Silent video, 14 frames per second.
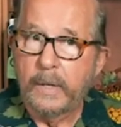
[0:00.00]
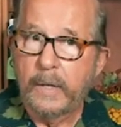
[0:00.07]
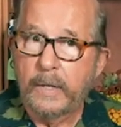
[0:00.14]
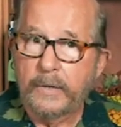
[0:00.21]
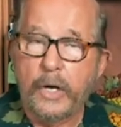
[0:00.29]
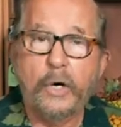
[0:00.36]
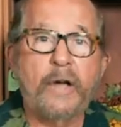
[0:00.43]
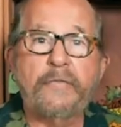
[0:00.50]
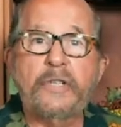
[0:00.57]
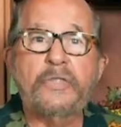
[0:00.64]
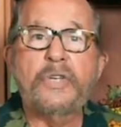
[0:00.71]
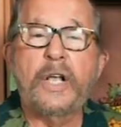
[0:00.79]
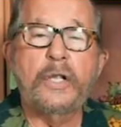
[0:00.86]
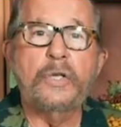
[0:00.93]
They don't have to
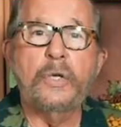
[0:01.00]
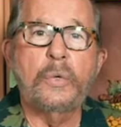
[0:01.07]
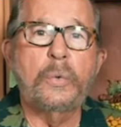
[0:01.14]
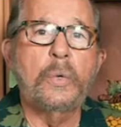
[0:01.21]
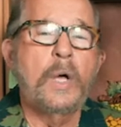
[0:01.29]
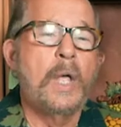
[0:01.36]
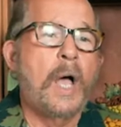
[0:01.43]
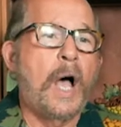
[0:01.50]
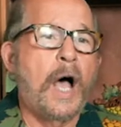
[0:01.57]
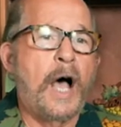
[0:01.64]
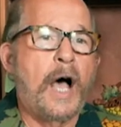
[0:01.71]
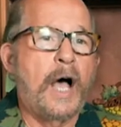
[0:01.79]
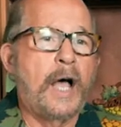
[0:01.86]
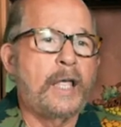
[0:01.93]
tell you
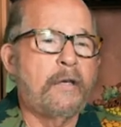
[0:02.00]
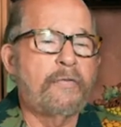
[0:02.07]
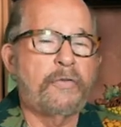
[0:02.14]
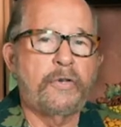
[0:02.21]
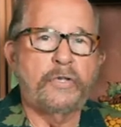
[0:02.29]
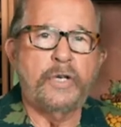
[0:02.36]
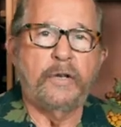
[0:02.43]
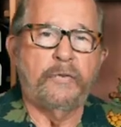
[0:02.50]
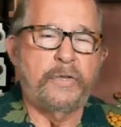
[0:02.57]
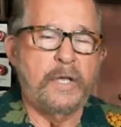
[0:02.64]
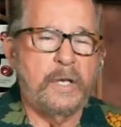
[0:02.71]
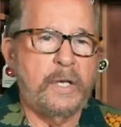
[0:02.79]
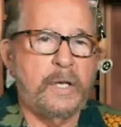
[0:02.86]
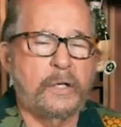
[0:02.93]
if
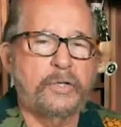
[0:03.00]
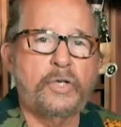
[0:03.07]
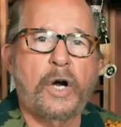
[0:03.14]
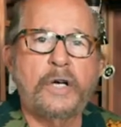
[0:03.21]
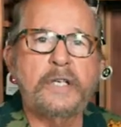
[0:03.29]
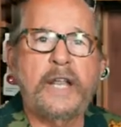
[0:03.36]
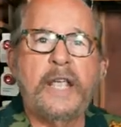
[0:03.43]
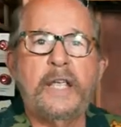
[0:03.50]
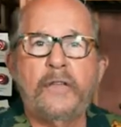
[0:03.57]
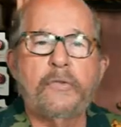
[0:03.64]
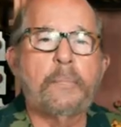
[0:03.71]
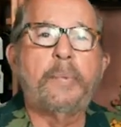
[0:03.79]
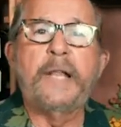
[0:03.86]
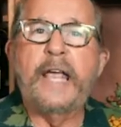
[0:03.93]
the Chardonnay is
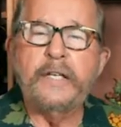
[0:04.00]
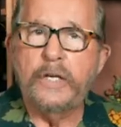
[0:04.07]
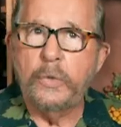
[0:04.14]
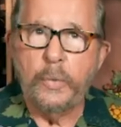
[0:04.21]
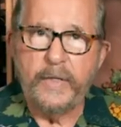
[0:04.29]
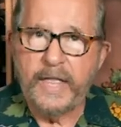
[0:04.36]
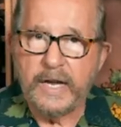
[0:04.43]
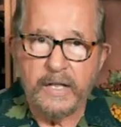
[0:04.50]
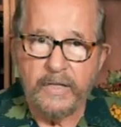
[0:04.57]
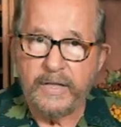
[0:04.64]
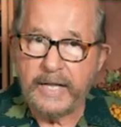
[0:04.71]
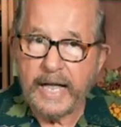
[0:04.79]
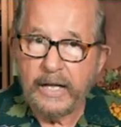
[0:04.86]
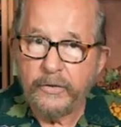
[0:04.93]
blended with
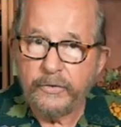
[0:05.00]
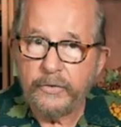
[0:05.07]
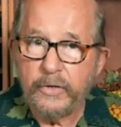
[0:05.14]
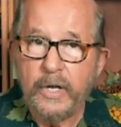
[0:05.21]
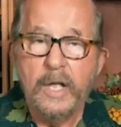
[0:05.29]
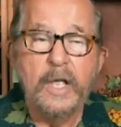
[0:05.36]
anything else.